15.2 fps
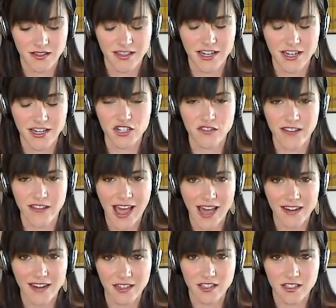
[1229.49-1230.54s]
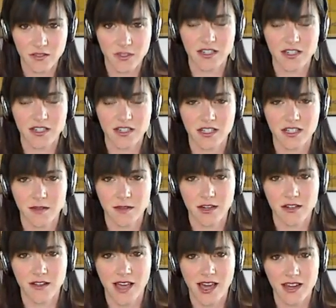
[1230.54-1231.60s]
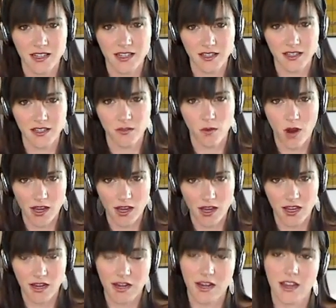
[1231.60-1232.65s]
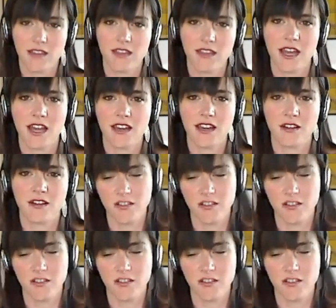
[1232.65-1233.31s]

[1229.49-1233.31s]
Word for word: things you've added so we talked about you adding the walking and then adding yeah. or the